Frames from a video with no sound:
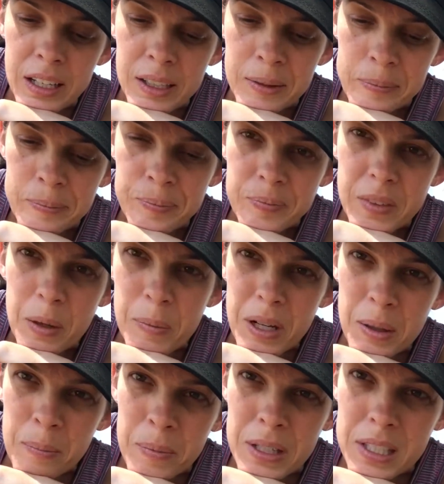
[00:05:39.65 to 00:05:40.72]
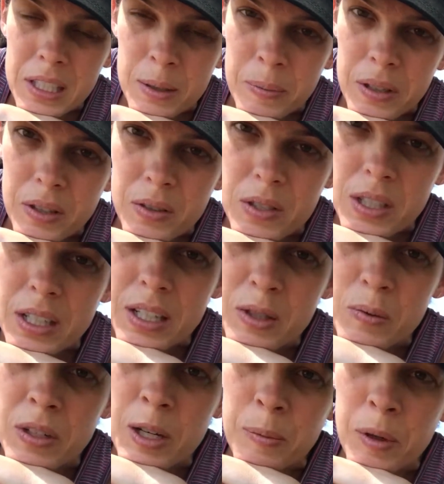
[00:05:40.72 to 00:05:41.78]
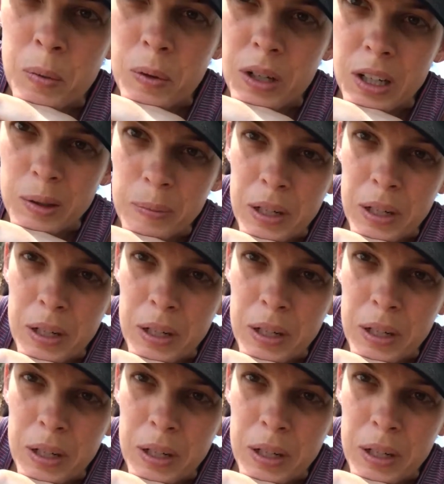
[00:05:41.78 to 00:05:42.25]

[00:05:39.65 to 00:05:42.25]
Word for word: And I'm gonna miss some of those things when I'm at work,